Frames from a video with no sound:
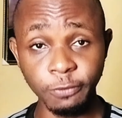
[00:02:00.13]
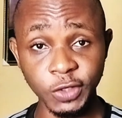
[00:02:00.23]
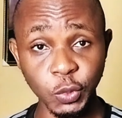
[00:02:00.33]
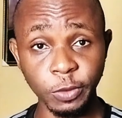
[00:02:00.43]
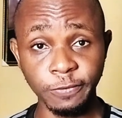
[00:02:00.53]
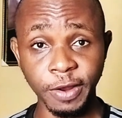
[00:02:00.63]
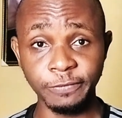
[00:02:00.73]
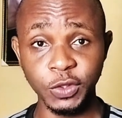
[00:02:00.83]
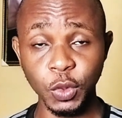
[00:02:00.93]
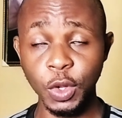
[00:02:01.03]
over
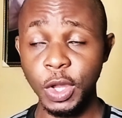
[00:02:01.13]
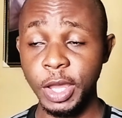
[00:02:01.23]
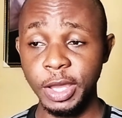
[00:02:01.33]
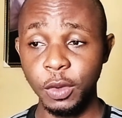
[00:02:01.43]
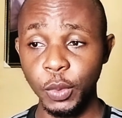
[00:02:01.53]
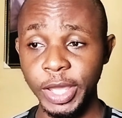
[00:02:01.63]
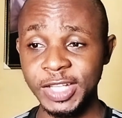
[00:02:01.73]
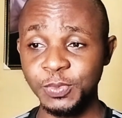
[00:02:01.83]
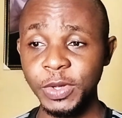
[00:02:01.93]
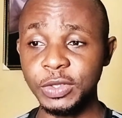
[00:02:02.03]
2.5. So we
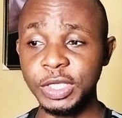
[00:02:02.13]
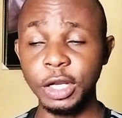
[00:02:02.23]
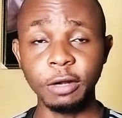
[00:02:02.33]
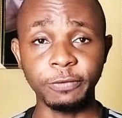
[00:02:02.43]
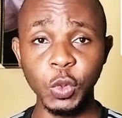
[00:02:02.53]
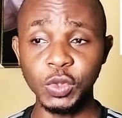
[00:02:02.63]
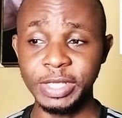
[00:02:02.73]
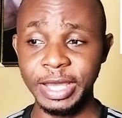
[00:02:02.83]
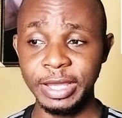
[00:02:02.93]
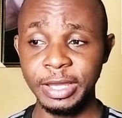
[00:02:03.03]
expect to see a lot of
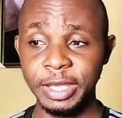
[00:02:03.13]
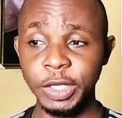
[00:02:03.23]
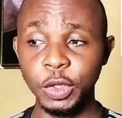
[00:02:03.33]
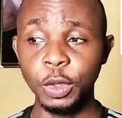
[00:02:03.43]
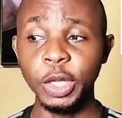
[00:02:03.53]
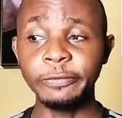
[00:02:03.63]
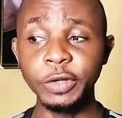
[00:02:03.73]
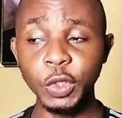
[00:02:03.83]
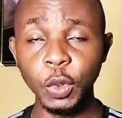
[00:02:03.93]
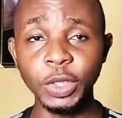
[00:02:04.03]
goals here.
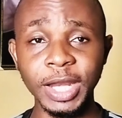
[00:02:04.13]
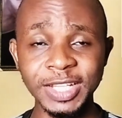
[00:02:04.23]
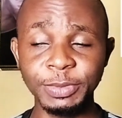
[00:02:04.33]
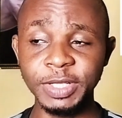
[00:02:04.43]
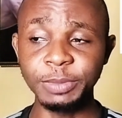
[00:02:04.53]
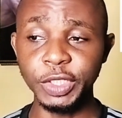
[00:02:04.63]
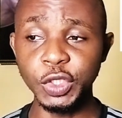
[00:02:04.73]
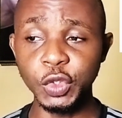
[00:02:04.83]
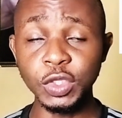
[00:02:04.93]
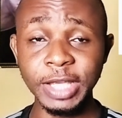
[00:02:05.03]
Even though the last meeting
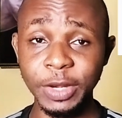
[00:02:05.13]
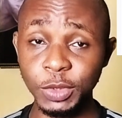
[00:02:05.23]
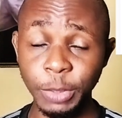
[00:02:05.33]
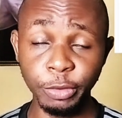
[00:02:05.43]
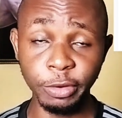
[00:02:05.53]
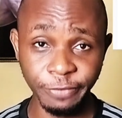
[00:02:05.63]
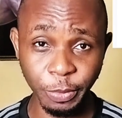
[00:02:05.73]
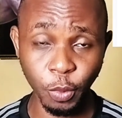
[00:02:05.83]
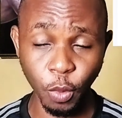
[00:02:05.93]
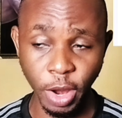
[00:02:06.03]
between the two sides, which happened in
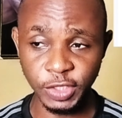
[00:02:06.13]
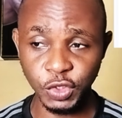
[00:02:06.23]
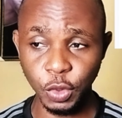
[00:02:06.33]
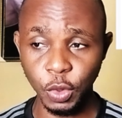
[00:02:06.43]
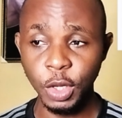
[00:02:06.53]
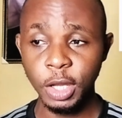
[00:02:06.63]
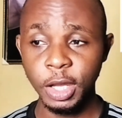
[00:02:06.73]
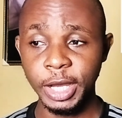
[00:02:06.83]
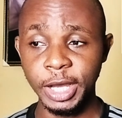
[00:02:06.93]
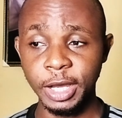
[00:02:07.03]
February, saw
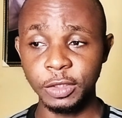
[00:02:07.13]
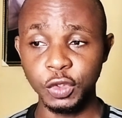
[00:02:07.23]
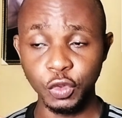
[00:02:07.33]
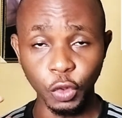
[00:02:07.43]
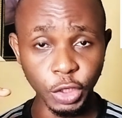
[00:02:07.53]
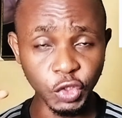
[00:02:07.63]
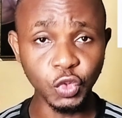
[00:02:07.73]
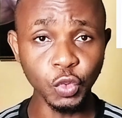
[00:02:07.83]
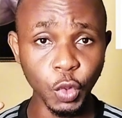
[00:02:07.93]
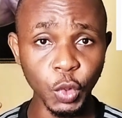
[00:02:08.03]
only
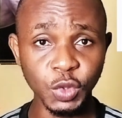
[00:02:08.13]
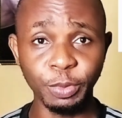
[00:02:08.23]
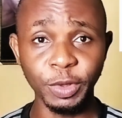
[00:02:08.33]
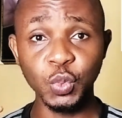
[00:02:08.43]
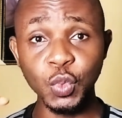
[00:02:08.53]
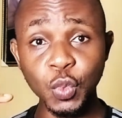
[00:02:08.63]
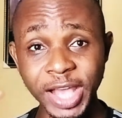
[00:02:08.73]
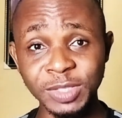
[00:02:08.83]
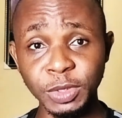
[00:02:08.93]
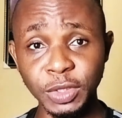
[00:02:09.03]
two goals, but we
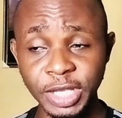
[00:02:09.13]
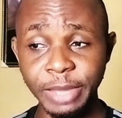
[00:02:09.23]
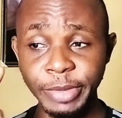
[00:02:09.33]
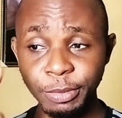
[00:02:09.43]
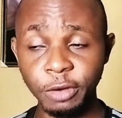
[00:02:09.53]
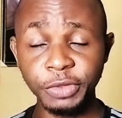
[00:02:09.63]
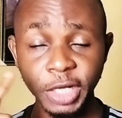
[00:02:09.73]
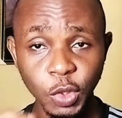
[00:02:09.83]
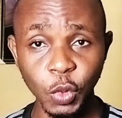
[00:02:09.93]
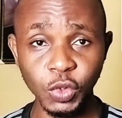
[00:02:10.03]
expect to see a minimum of
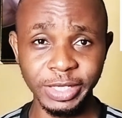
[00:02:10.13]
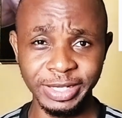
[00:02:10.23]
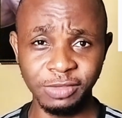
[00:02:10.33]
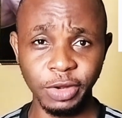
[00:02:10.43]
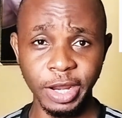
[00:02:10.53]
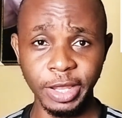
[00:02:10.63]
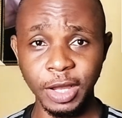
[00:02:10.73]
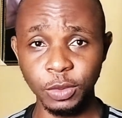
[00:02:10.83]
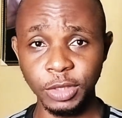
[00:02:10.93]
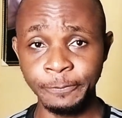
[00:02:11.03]
three goals in this very
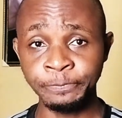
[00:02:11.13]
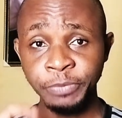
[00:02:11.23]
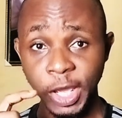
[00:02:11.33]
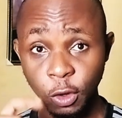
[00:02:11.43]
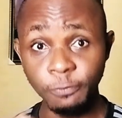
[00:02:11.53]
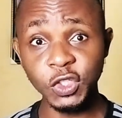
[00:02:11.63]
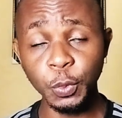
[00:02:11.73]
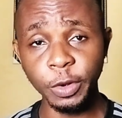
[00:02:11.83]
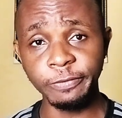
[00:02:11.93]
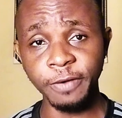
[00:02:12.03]
encounter. And over
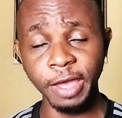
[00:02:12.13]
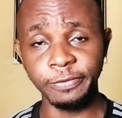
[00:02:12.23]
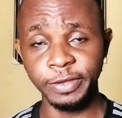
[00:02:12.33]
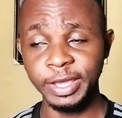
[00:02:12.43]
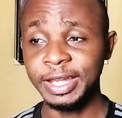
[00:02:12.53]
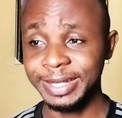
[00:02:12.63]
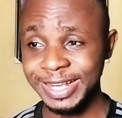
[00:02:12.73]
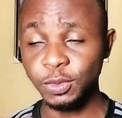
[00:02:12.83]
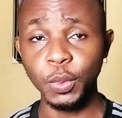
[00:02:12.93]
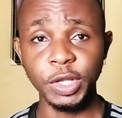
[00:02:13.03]
2.5,
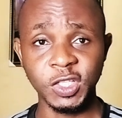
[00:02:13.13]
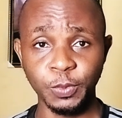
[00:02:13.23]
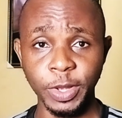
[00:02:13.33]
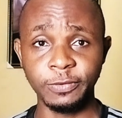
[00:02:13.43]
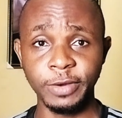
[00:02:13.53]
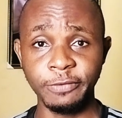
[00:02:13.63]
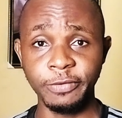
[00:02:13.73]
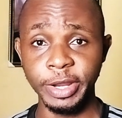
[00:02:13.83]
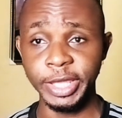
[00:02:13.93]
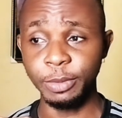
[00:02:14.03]
that's what we expect for that
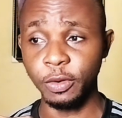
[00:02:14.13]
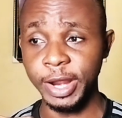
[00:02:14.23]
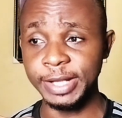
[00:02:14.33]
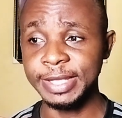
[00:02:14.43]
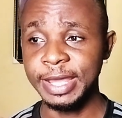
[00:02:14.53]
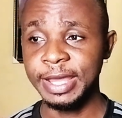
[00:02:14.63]
very game, all right?